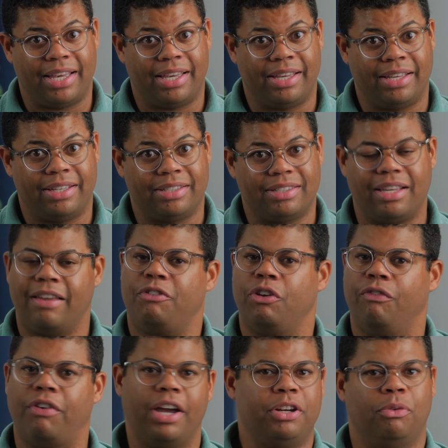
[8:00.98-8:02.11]
is if you
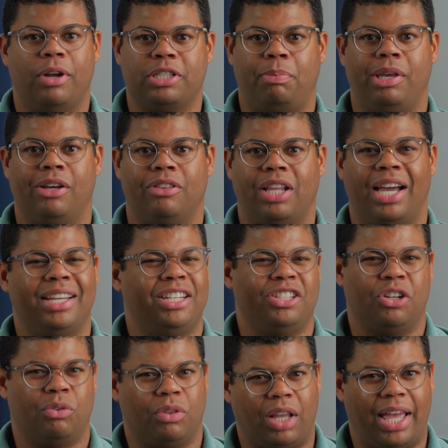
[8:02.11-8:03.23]
find a recipe online and you
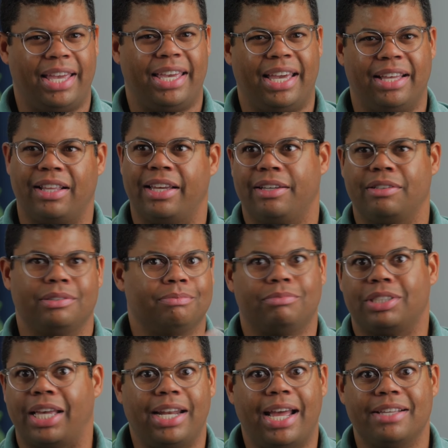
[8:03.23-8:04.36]
don't like it, like
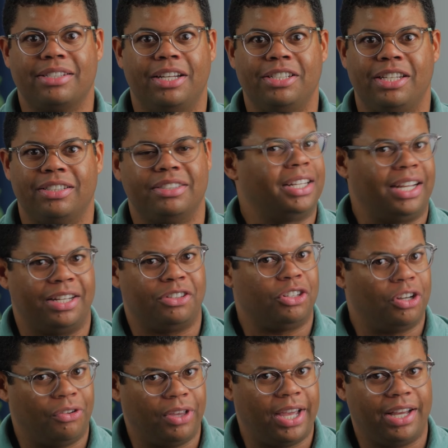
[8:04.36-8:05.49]
say it has onions in it and you
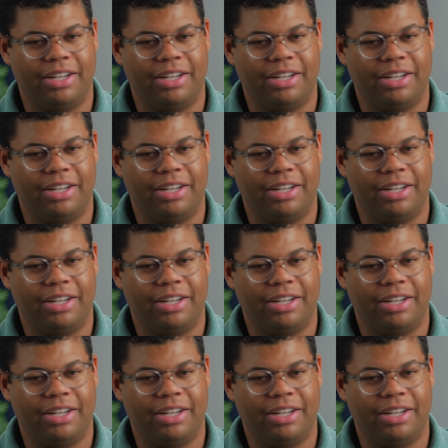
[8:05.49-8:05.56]
don't like